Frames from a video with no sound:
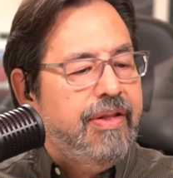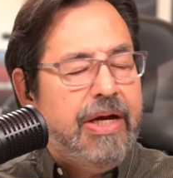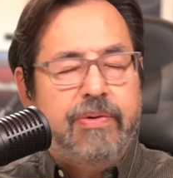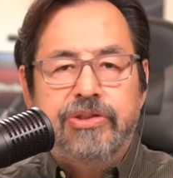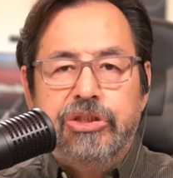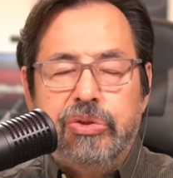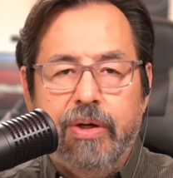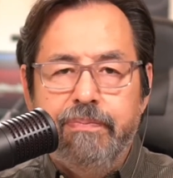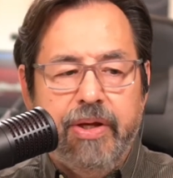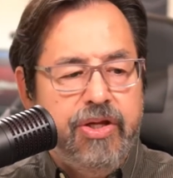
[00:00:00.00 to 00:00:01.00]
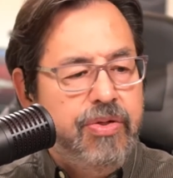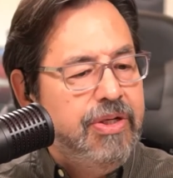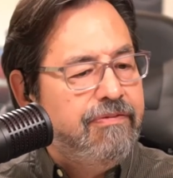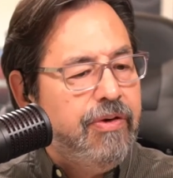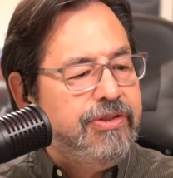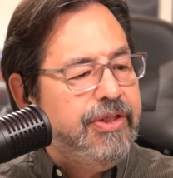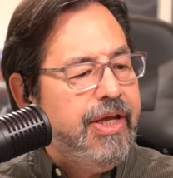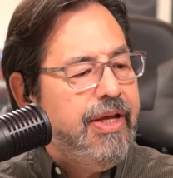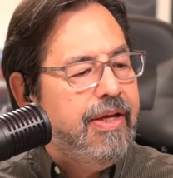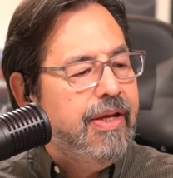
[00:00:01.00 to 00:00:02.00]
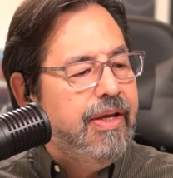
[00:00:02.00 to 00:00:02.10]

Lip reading: That was Trump University.